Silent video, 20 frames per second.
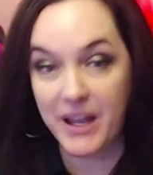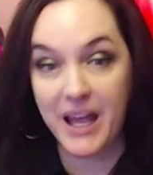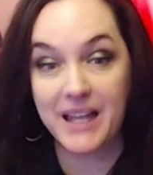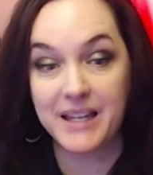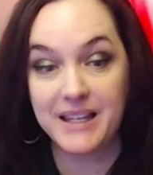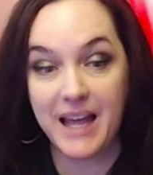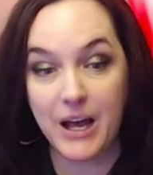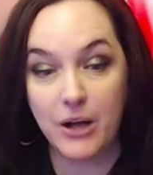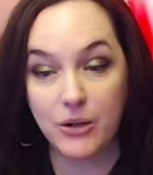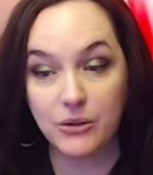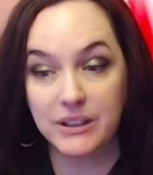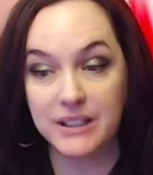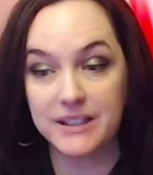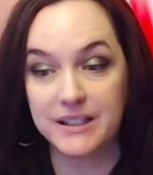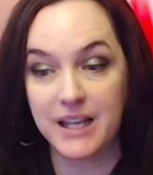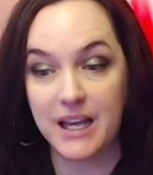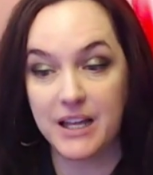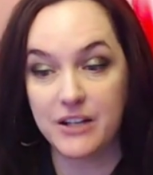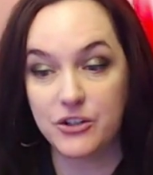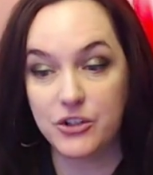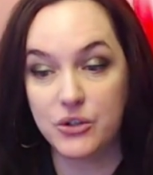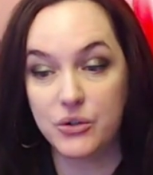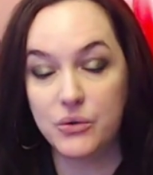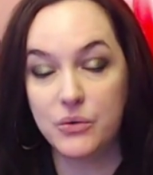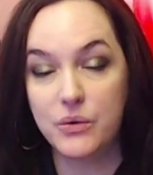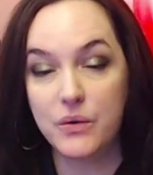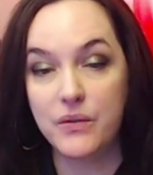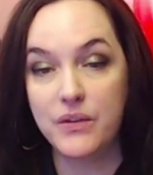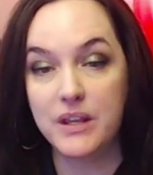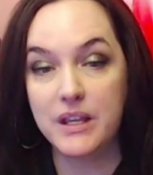And now let's get
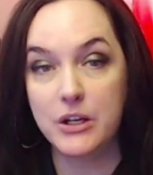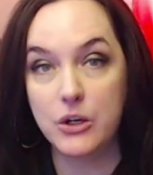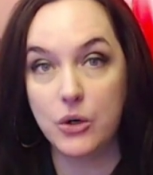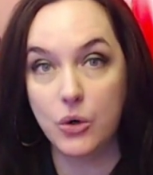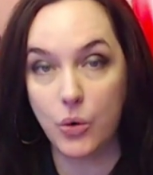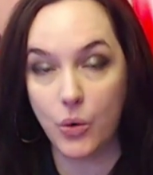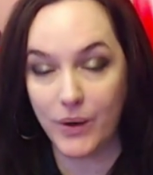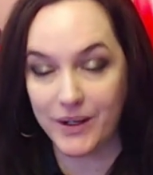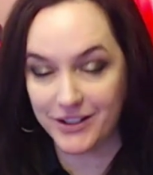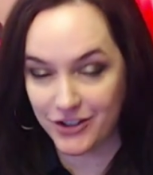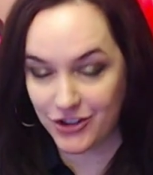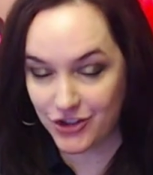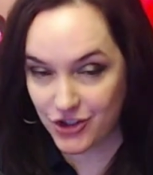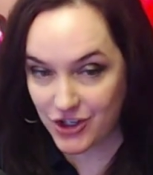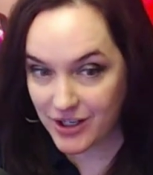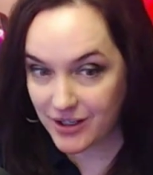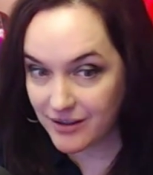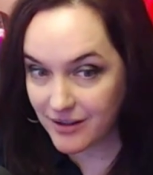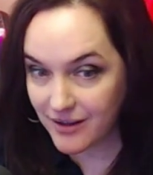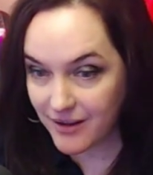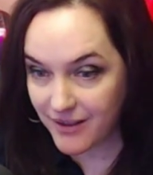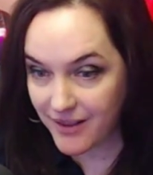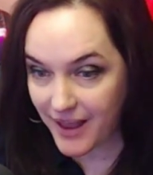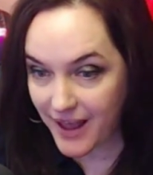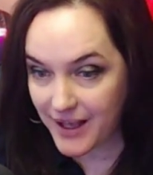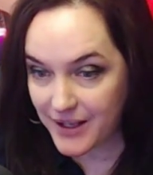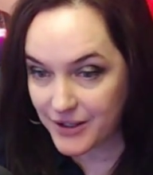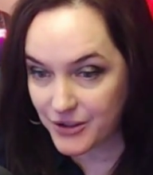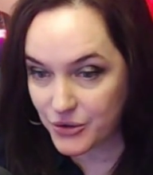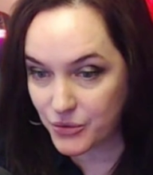to the question
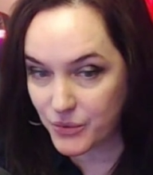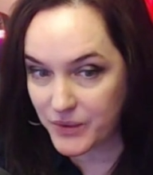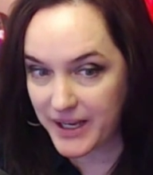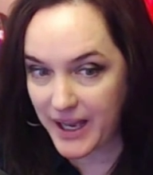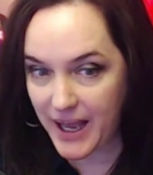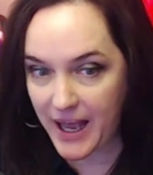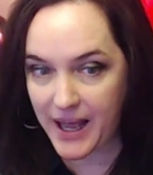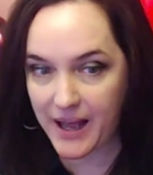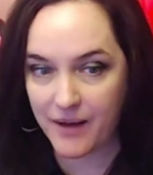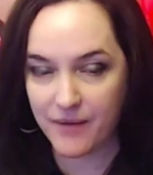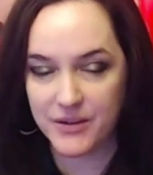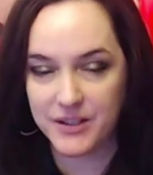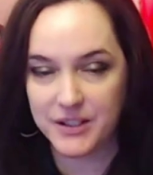that we have.